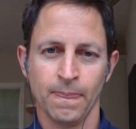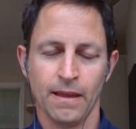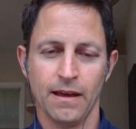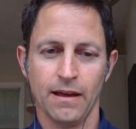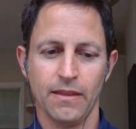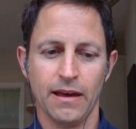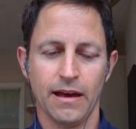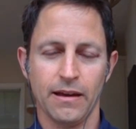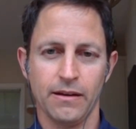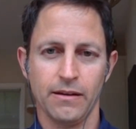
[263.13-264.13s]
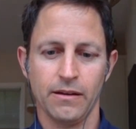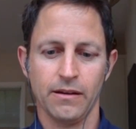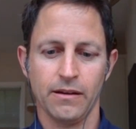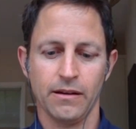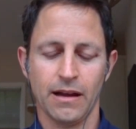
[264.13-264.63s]
and that
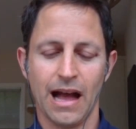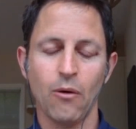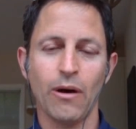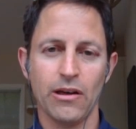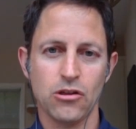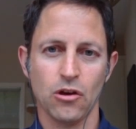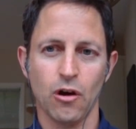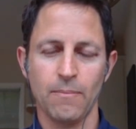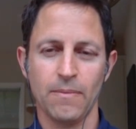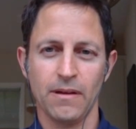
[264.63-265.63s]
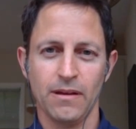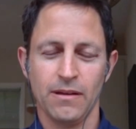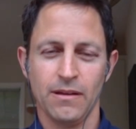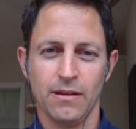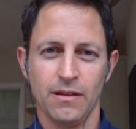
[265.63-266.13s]
how I show up
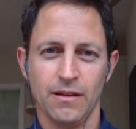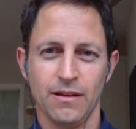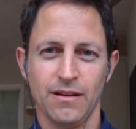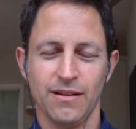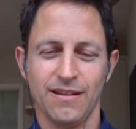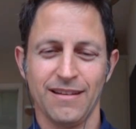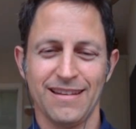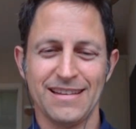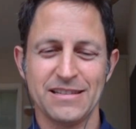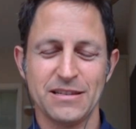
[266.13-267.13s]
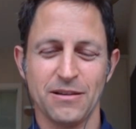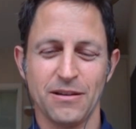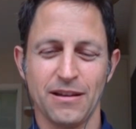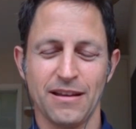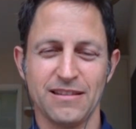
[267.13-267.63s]
is
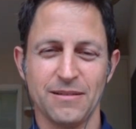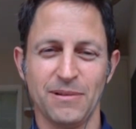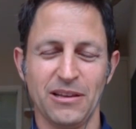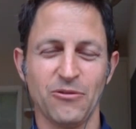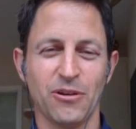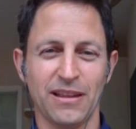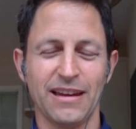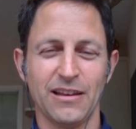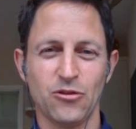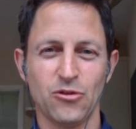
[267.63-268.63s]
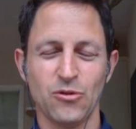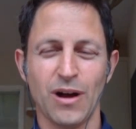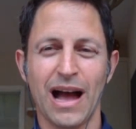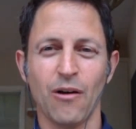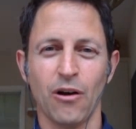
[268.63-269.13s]
intimately related to
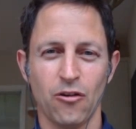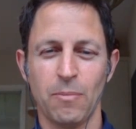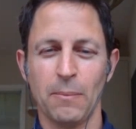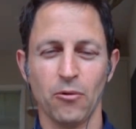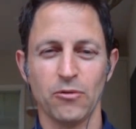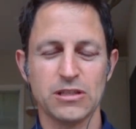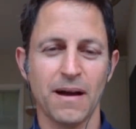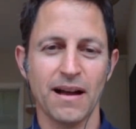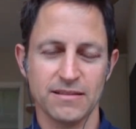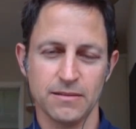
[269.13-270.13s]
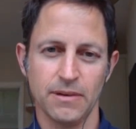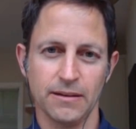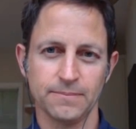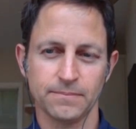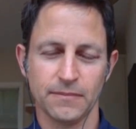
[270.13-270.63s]
how other people respond to me.
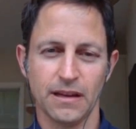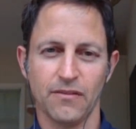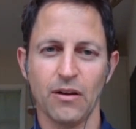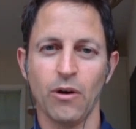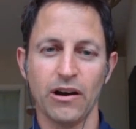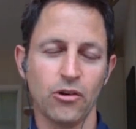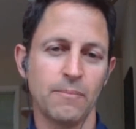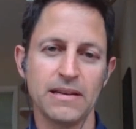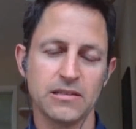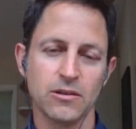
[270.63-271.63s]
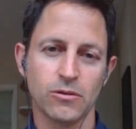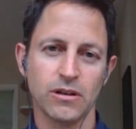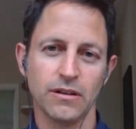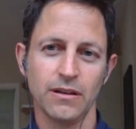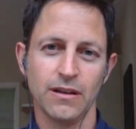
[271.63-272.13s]
And if I want to create peace in the
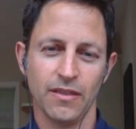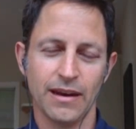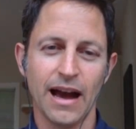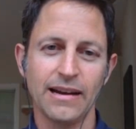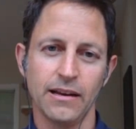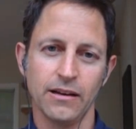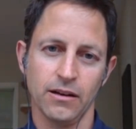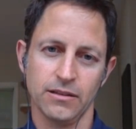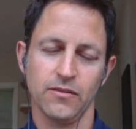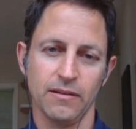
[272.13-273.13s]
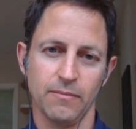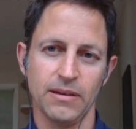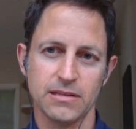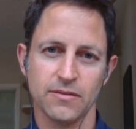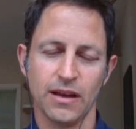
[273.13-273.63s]
world, then I need to cultivate
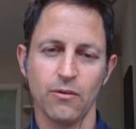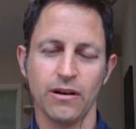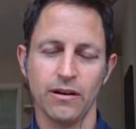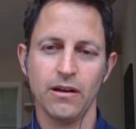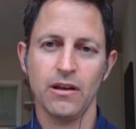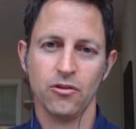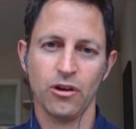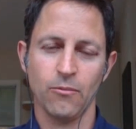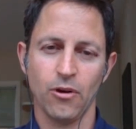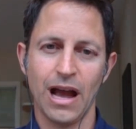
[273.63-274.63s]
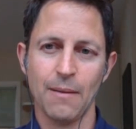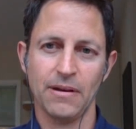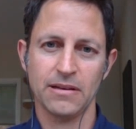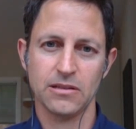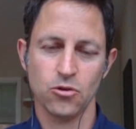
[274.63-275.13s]
peace. If I want to create more
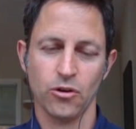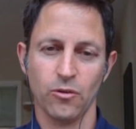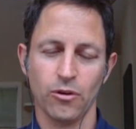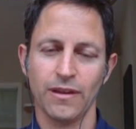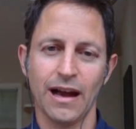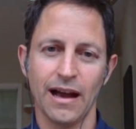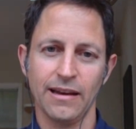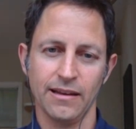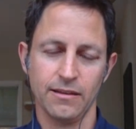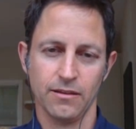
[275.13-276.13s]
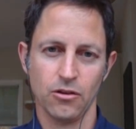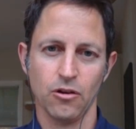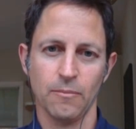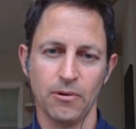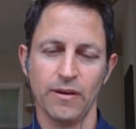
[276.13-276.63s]
happiness and joy in the world, then I need to
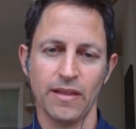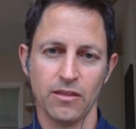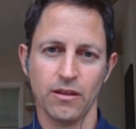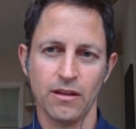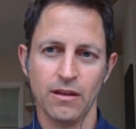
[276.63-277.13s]
show up in a way that